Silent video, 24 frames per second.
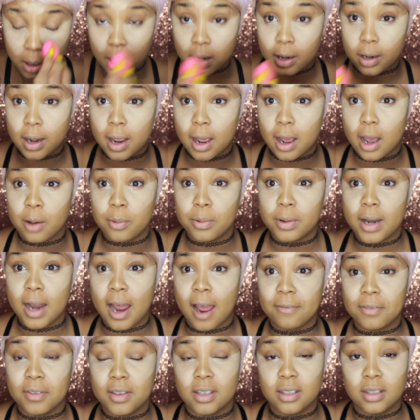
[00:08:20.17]
Now I would
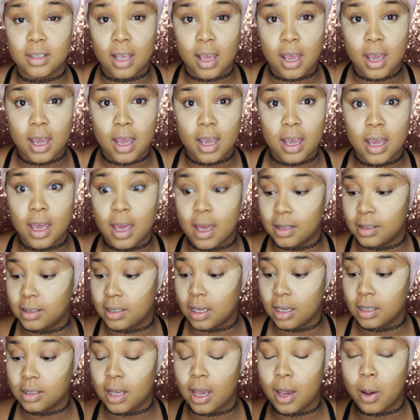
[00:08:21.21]
have to say it
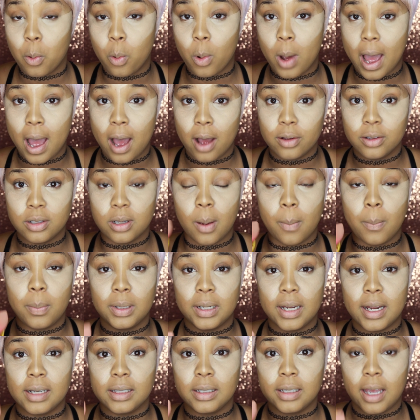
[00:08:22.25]
takes a while to
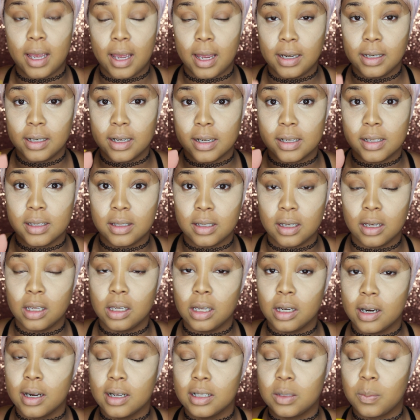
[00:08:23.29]
blend in
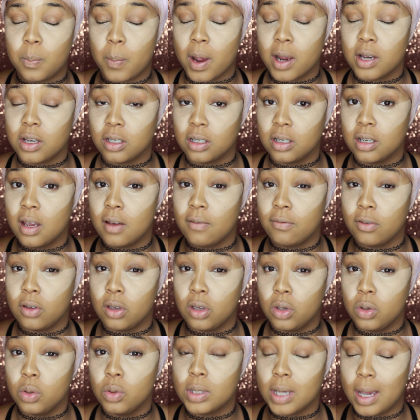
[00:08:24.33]
concealer, especially if you
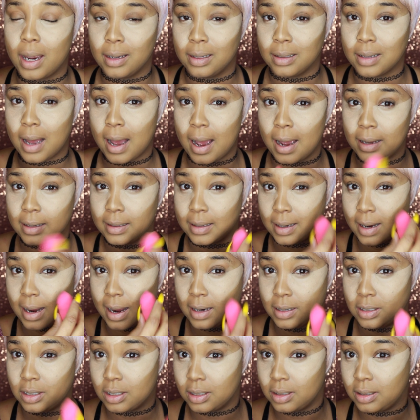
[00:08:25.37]
use a lot like
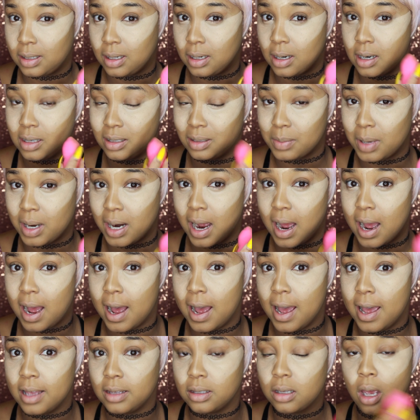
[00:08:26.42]
I just did under my
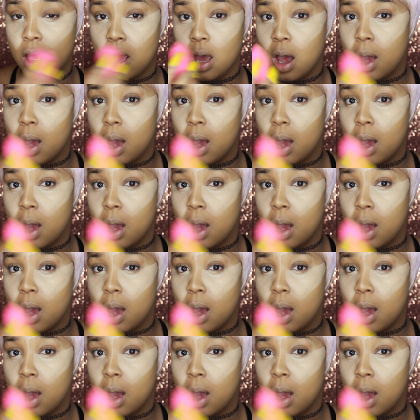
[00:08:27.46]
eyes.